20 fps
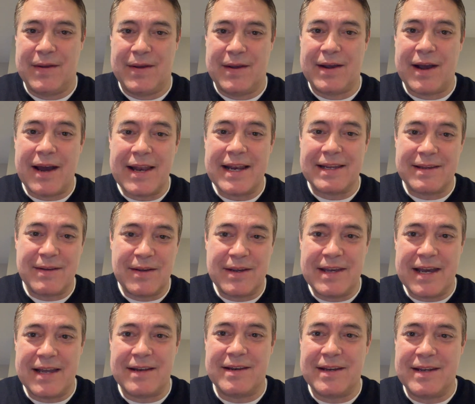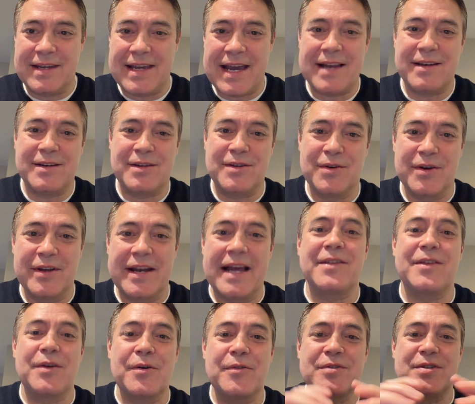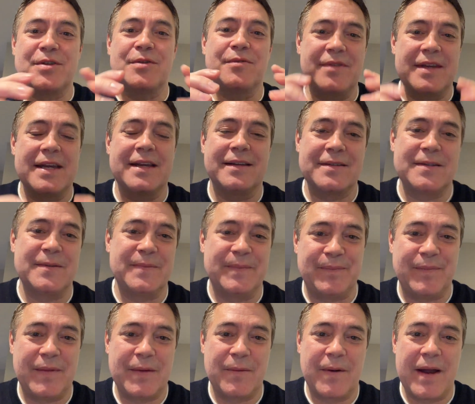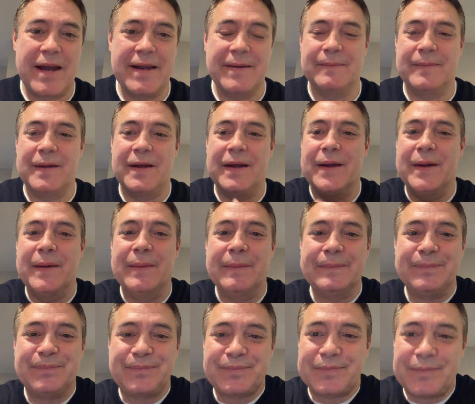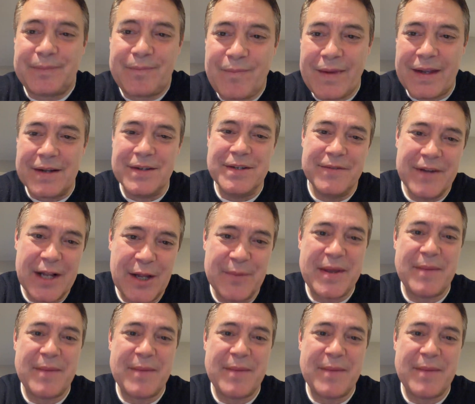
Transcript: kind of get good at those two things, right? Develop